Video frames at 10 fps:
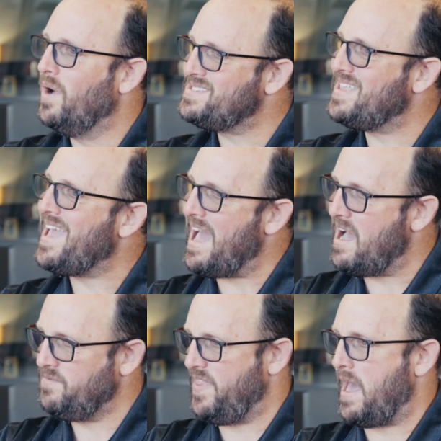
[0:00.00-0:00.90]
Once they
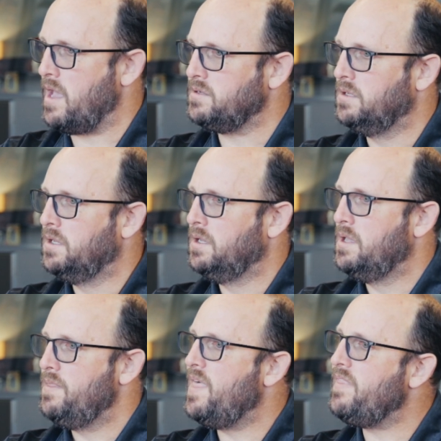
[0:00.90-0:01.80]
have that,
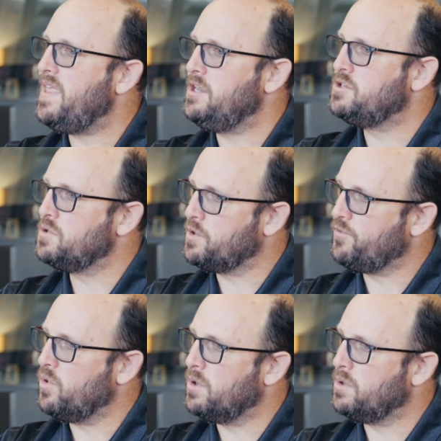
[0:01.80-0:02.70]
then they need to look
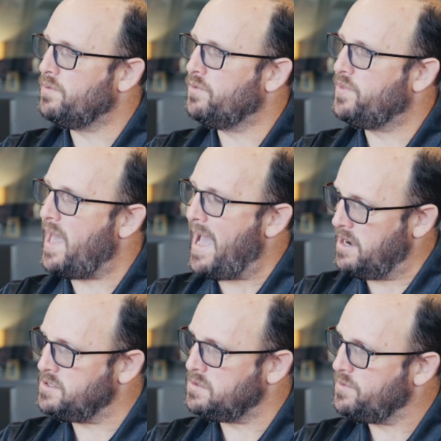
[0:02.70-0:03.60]
for the
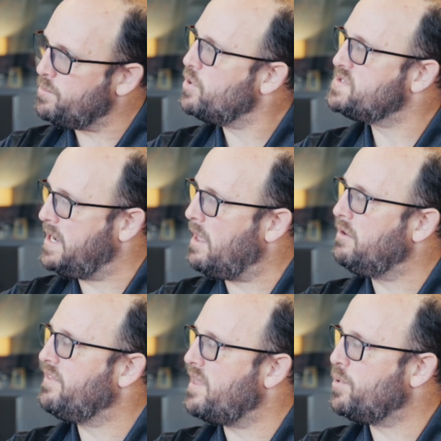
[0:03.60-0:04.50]
attitude, the
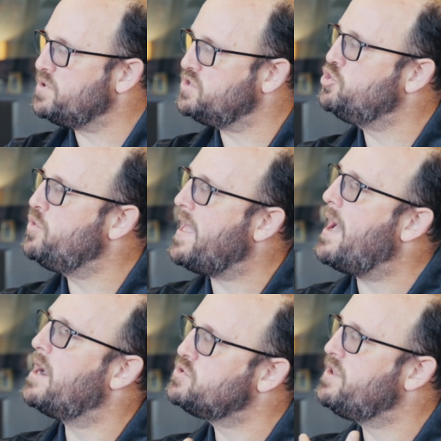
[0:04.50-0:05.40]
personality of that person. Do they
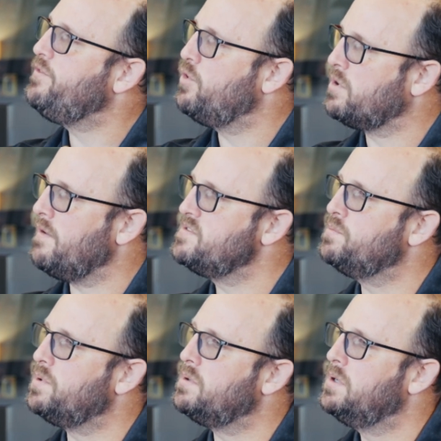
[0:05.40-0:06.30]
actually feel
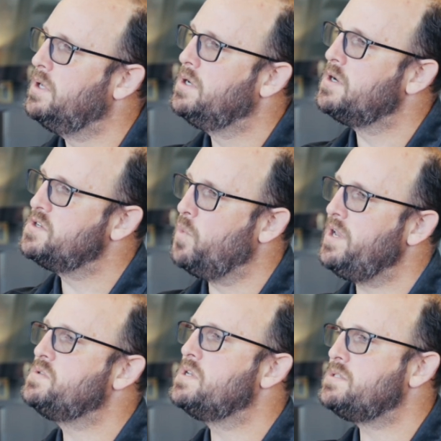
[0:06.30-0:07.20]
comfortable? Because
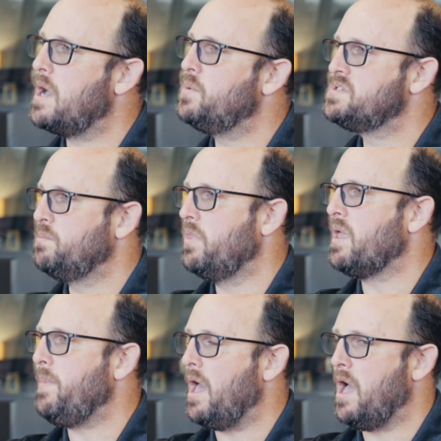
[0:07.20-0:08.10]
when you sit down with someone
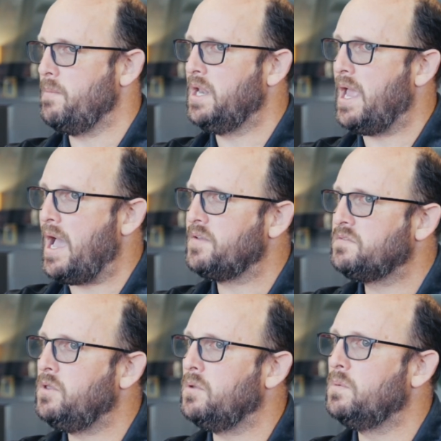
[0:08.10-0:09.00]
like me, I'm going to
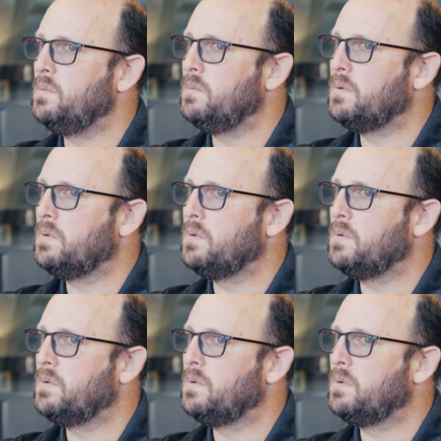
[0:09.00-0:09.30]
ask you